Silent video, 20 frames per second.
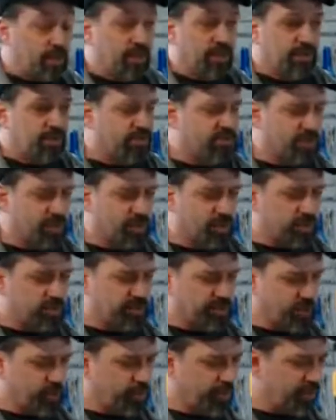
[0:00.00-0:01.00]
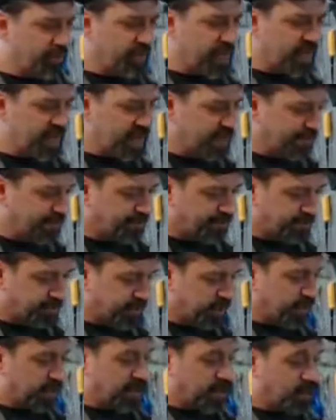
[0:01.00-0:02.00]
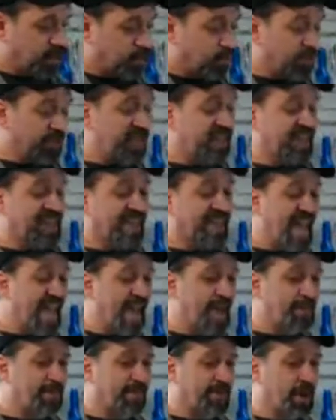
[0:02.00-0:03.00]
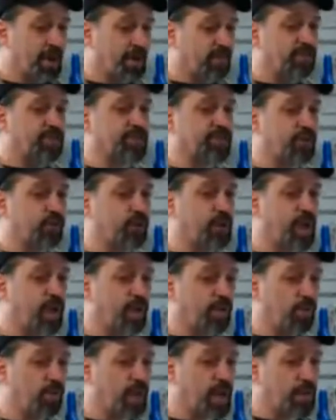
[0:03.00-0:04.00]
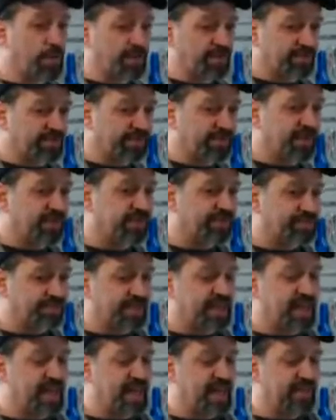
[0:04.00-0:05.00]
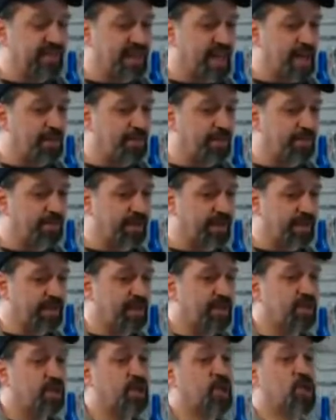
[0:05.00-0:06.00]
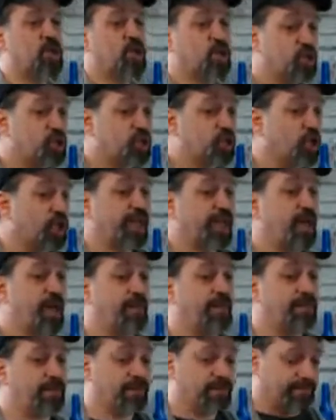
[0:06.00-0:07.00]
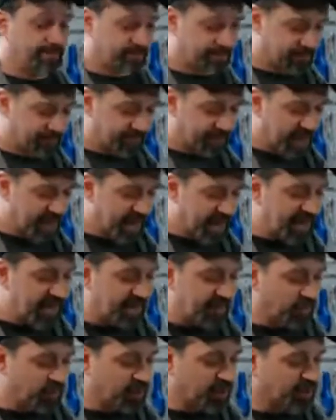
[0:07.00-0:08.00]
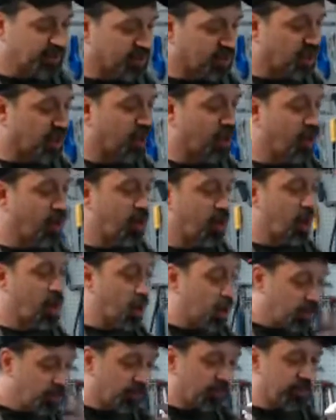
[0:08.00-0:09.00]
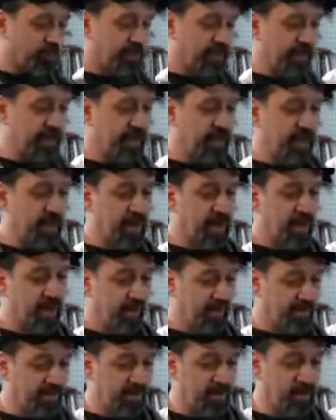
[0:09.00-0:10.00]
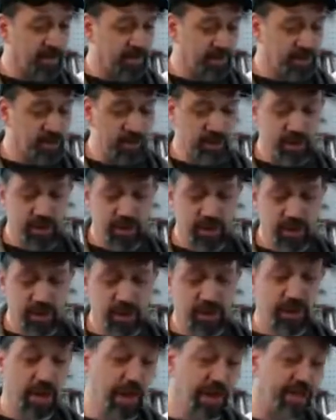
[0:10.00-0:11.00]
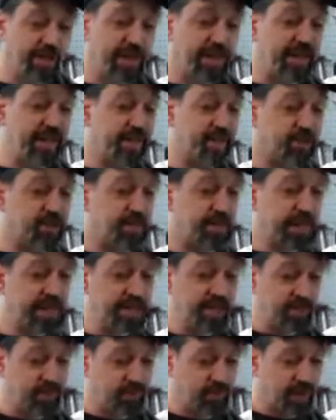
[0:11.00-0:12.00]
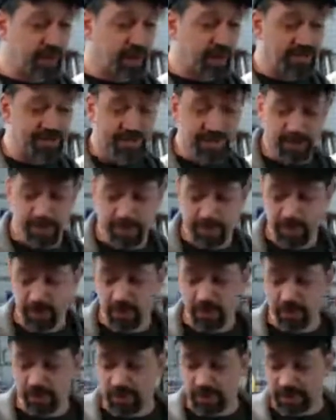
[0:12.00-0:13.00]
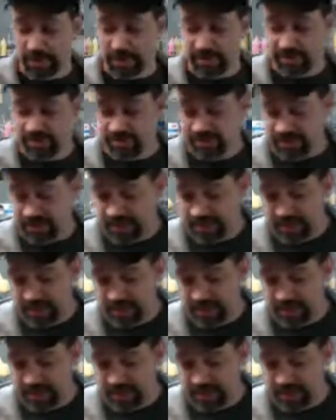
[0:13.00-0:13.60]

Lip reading: So stupid me, with the cap unscrewed all the way but still sitting on top of it, shook it up. And it was all over me and all over the computer. Luckily, it just peeled right off of the computer really easily.